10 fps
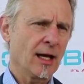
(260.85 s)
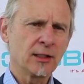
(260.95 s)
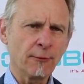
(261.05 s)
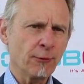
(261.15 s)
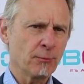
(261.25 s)

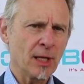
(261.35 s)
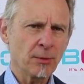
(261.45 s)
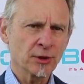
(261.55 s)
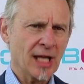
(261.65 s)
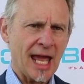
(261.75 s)
different
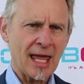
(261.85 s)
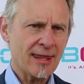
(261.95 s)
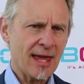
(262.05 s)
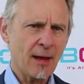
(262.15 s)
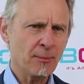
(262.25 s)
people to air
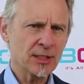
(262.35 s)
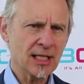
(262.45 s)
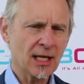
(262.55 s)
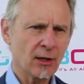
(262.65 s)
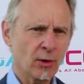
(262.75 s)
their
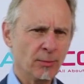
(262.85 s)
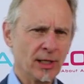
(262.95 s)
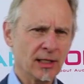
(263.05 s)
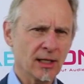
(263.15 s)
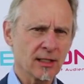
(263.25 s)
particular
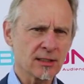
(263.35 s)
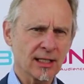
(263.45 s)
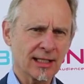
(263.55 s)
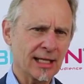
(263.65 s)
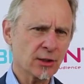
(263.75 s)
opinions
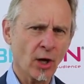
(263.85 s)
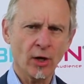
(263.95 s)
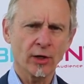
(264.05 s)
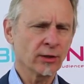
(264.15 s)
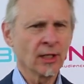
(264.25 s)
that get
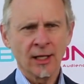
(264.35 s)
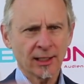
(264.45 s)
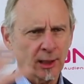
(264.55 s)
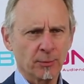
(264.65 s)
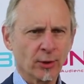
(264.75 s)
heard,
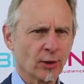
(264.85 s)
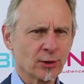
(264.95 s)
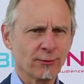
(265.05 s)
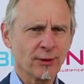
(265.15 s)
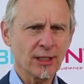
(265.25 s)
that put
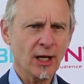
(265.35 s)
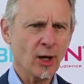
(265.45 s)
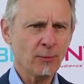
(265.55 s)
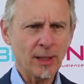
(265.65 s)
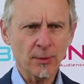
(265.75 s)
onto
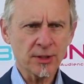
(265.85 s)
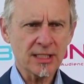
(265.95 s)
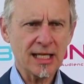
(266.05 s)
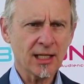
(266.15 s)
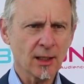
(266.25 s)
video, people
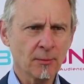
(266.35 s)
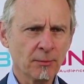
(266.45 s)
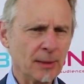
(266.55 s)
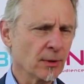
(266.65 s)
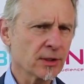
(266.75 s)
see them,
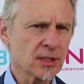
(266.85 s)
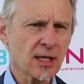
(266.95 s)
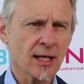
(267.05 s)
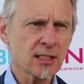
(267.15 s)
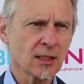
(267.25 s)
people
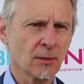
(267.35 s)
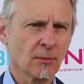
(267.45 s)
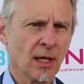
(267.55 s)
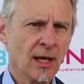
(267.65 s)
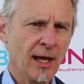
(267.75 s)
discuss them.